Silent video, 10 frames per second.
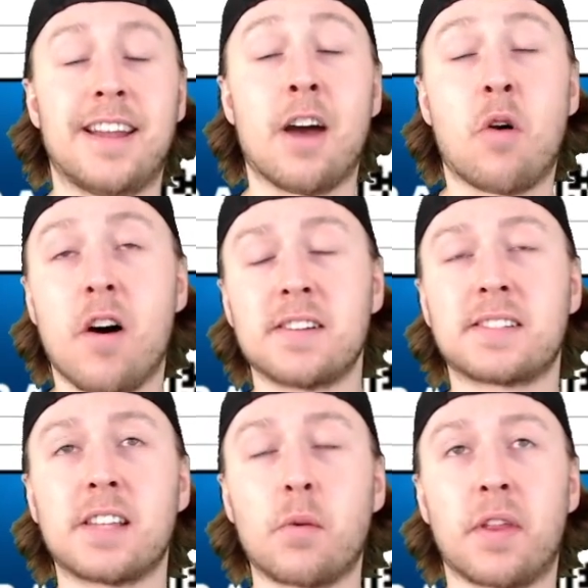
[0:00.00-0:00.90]
Now,
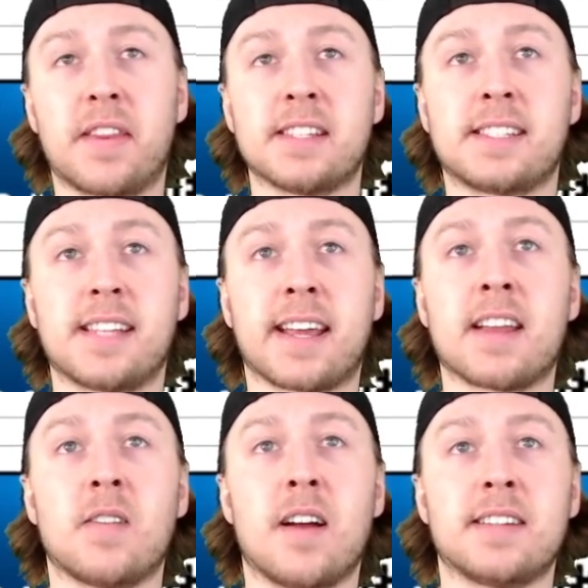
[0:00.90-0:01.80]
honestly, with this
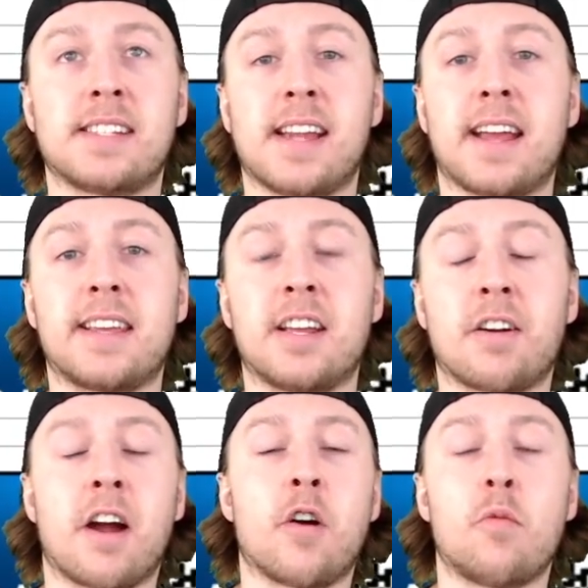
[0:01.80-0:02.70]
second line stack
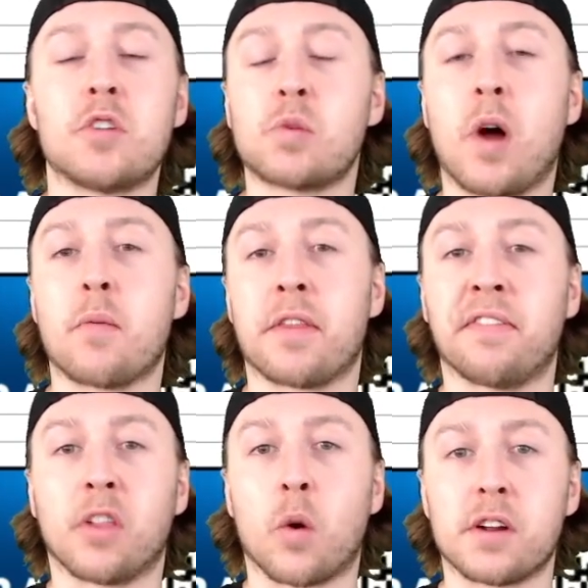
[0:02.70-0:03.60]
here, I almost went with
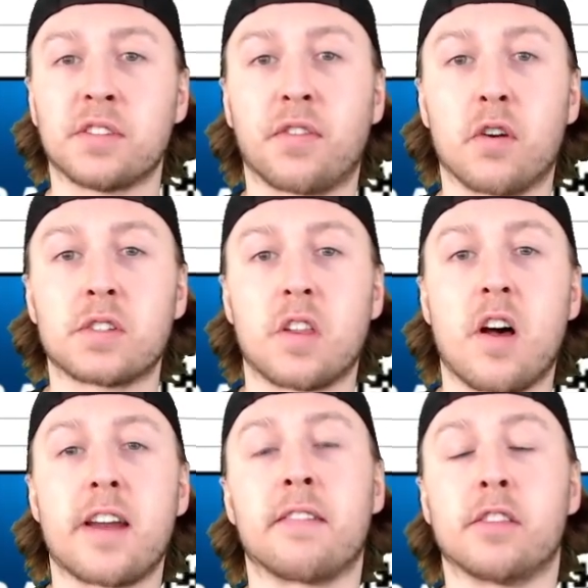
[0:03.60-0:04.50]
Florida's first
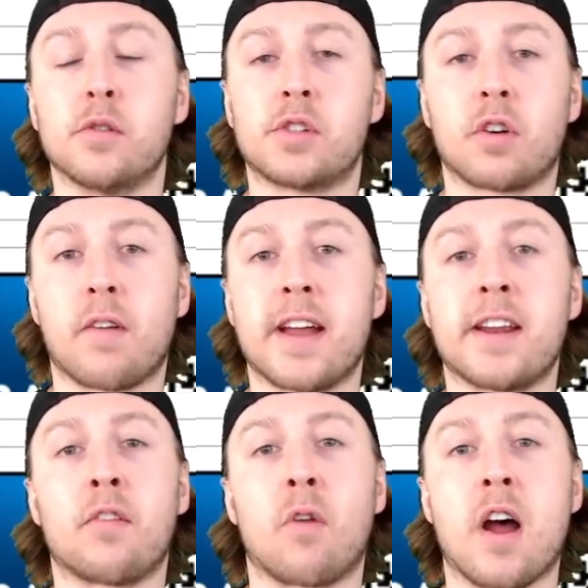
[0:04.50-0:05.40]
line of
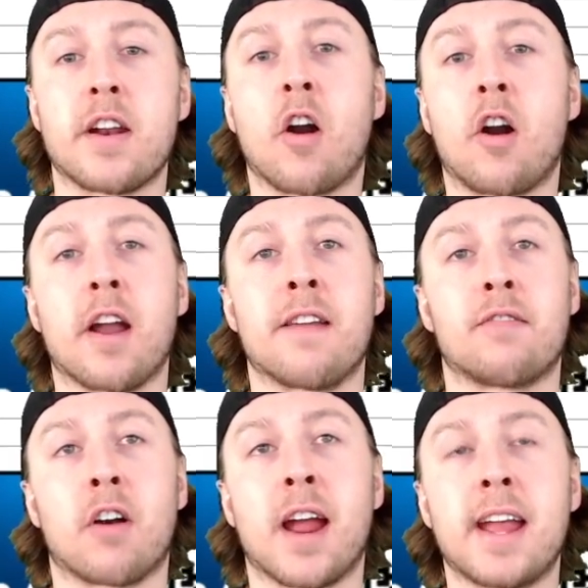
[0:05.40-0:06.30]
Luostarinen, Reinhart,
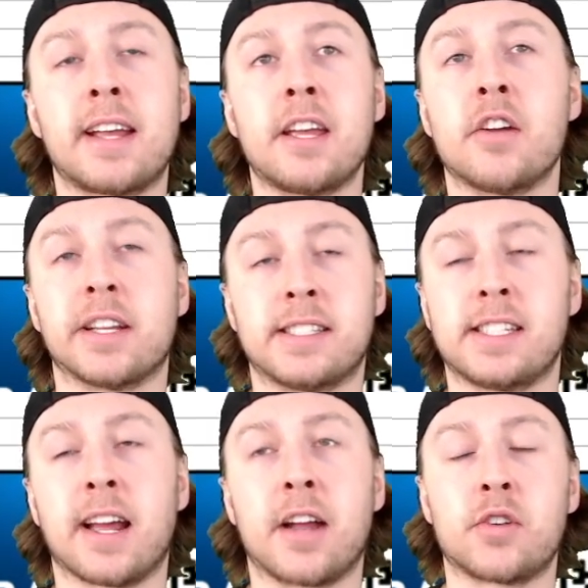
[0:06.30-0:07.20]
and Verhaeghe. You can
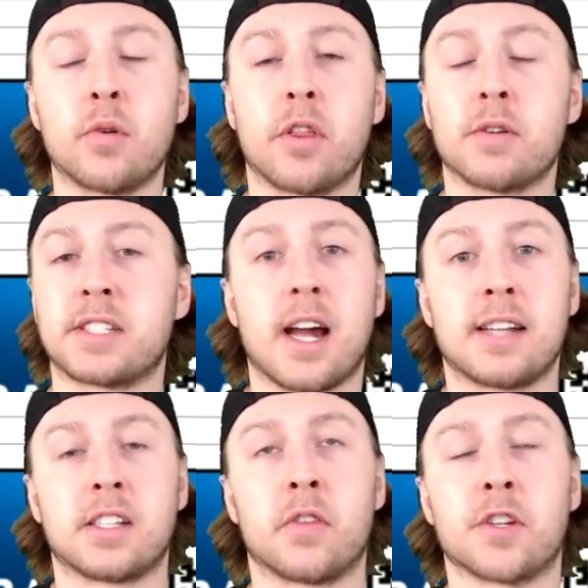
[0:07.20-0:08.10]
see I got two of those
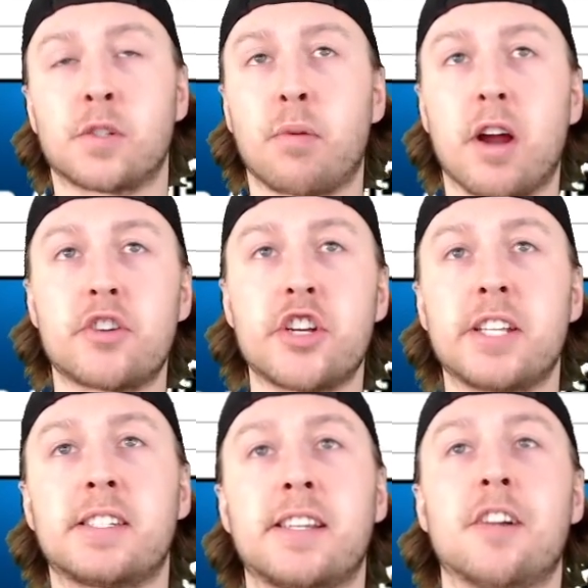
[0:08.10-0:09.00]
guys on the
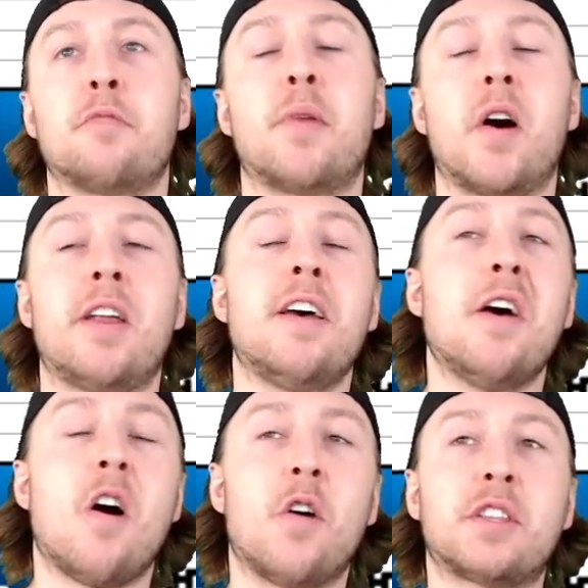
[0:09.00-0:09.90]
spreadsheet still, but
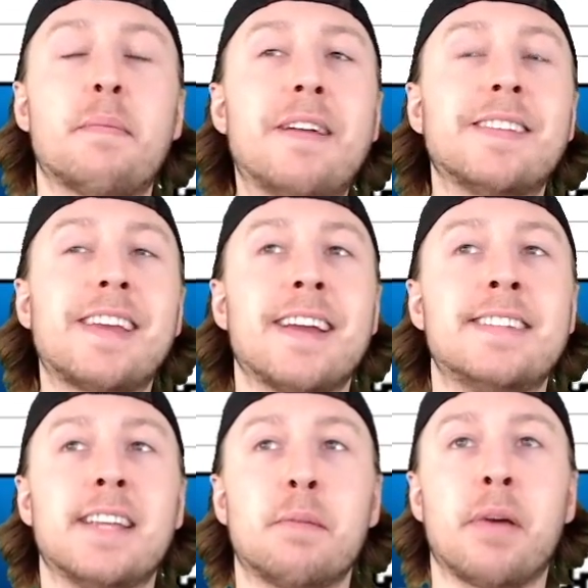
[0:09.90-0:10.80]
ultimately I
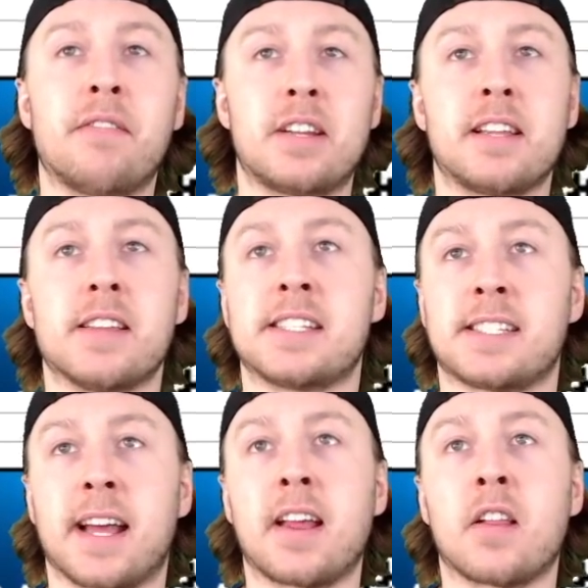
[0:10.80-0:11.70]
did pivot to this
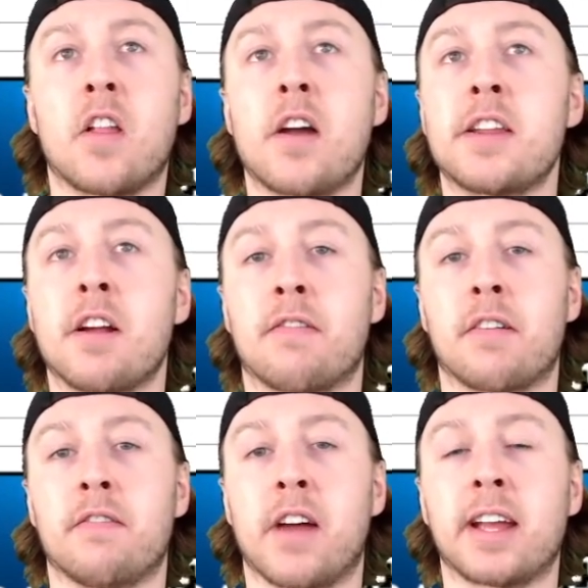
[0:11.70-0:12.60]
second line here
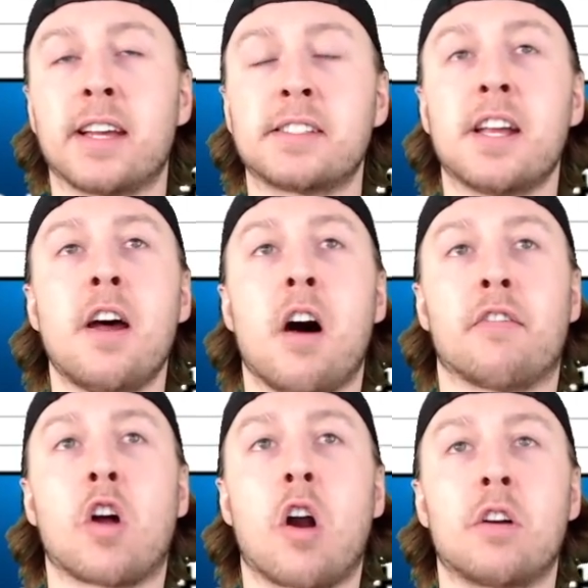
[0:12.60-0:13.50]
for Vegas
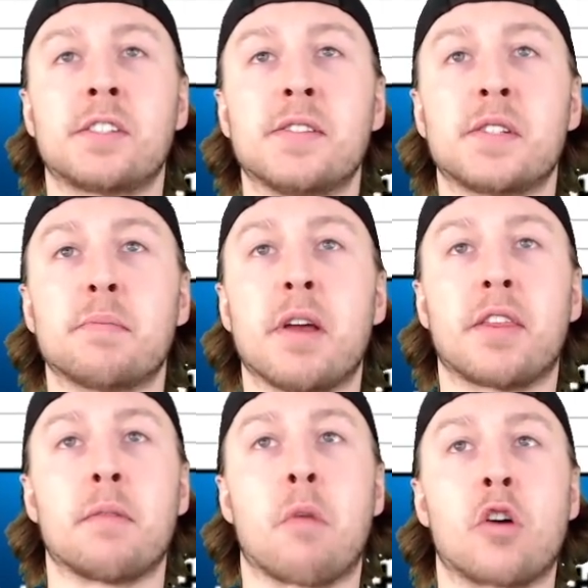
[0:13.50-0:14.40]
of Karlsson,
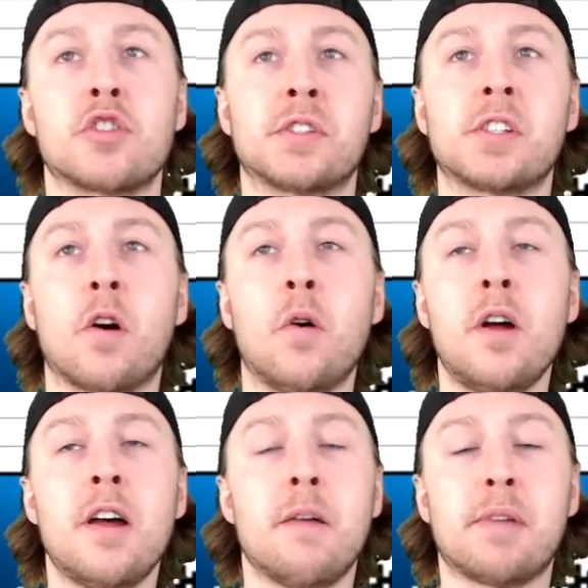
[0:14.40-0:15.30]
Smith, and
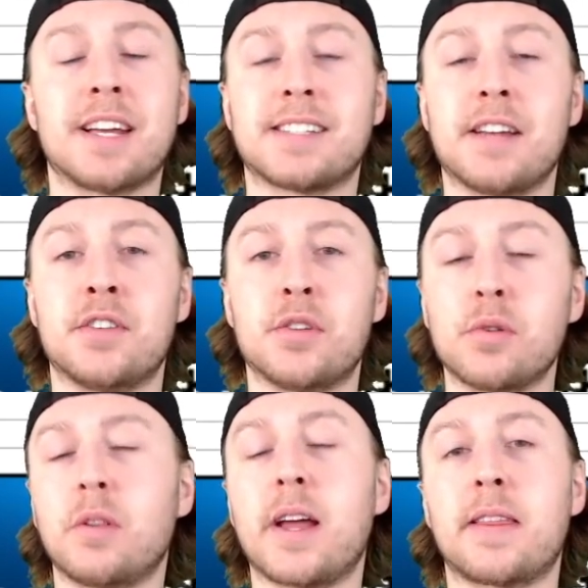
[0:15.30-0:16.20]
Marchessault because I
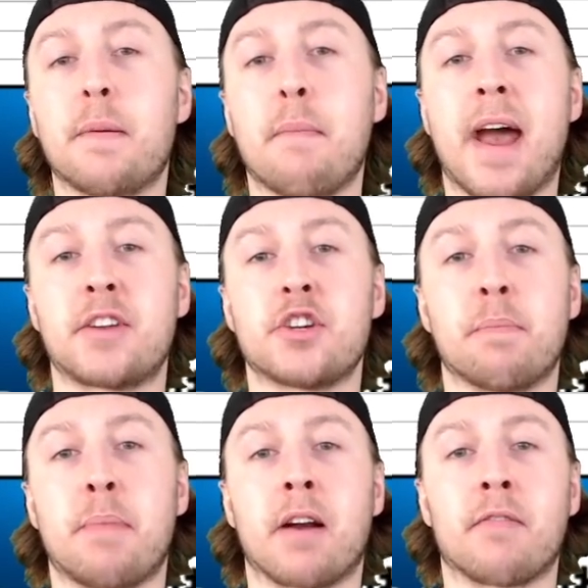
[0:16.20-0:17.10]
do like the
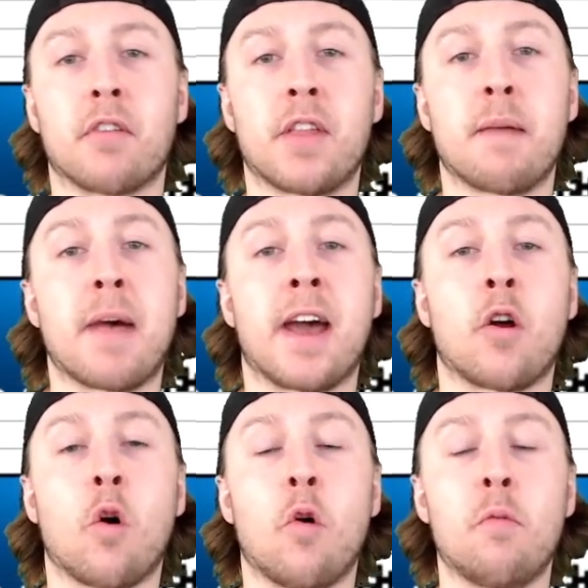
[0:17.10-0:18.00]
matchup better for them
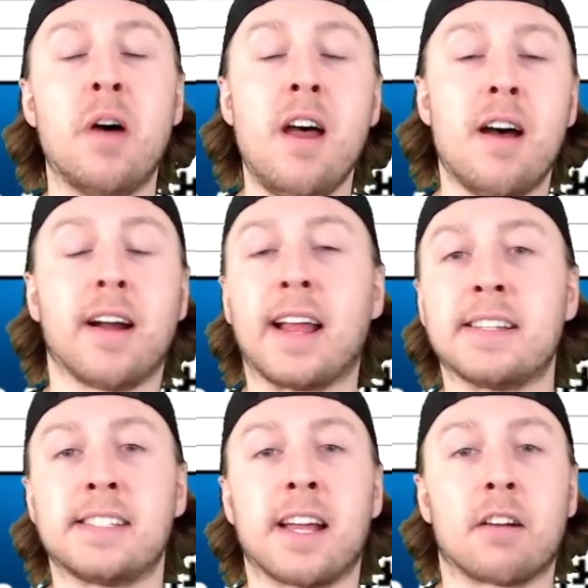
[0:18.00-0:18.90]
at home
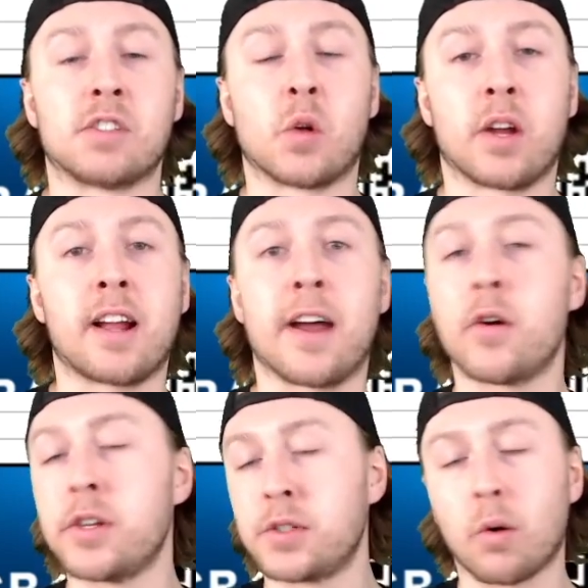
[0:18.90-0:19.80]
against the Arizona
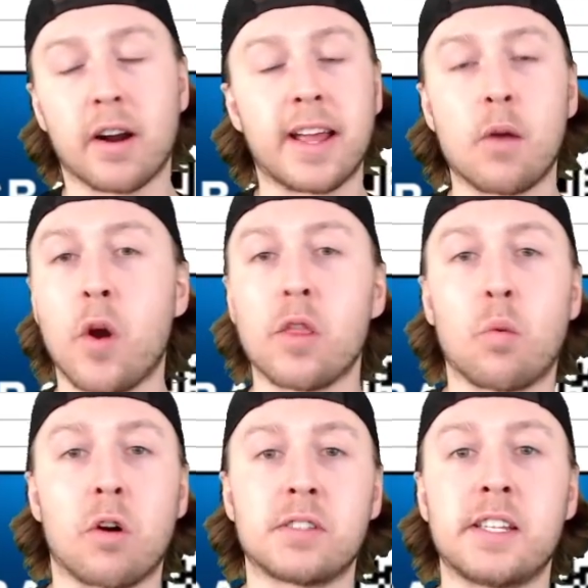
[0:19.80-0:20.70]
Coyotes, who are, again, one of the
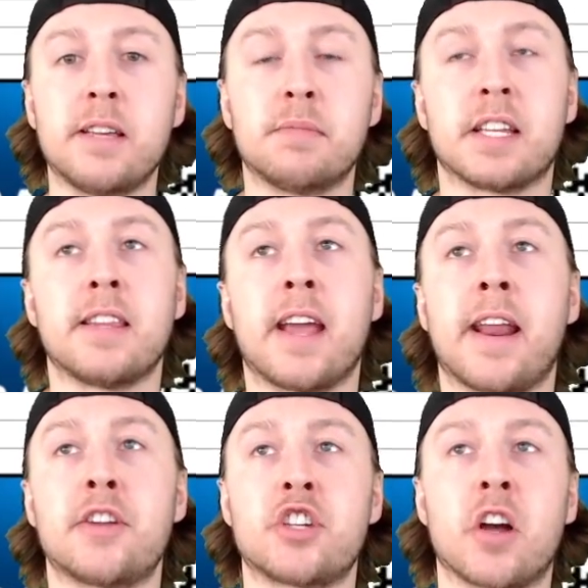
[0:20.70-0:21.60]
worst teams in the
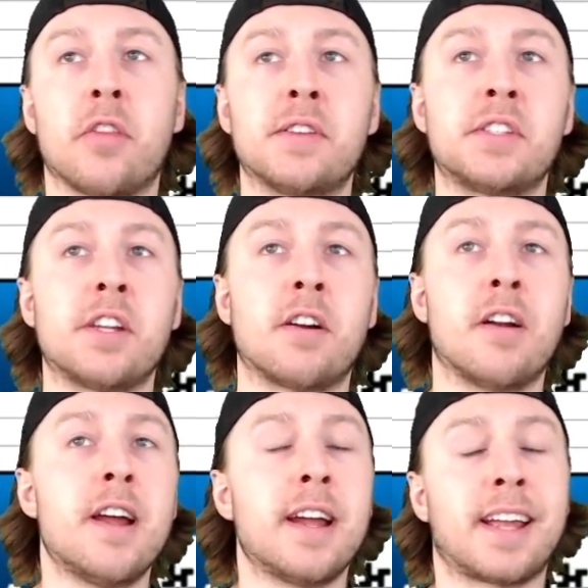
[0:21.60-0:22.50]
NHL this
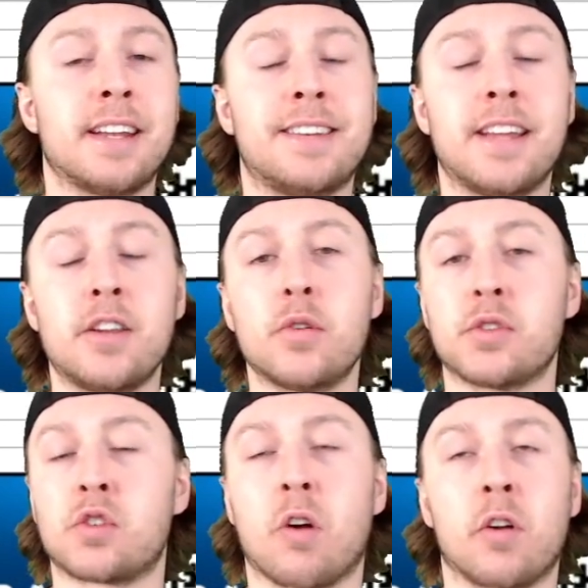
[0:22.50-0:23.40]
year, continue to
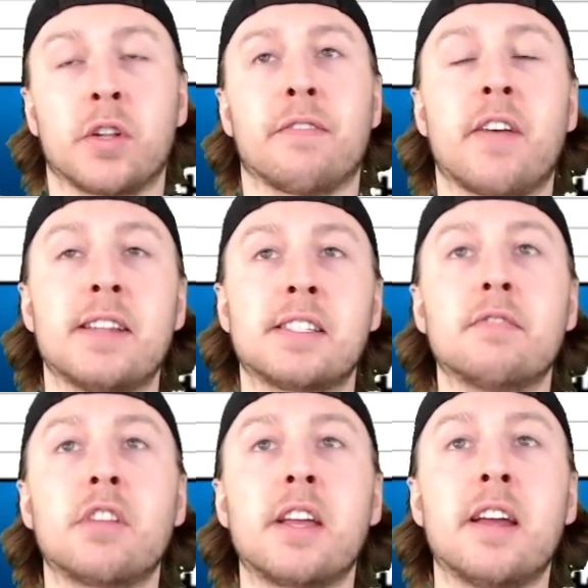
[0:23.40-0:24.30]
struggle
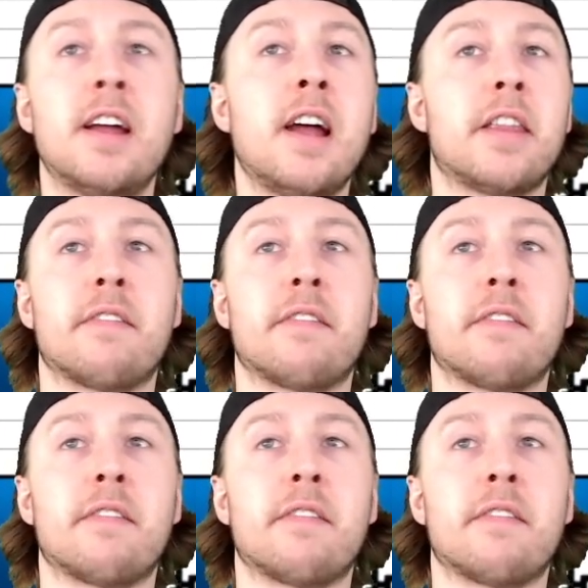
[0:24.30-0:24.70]
defensively.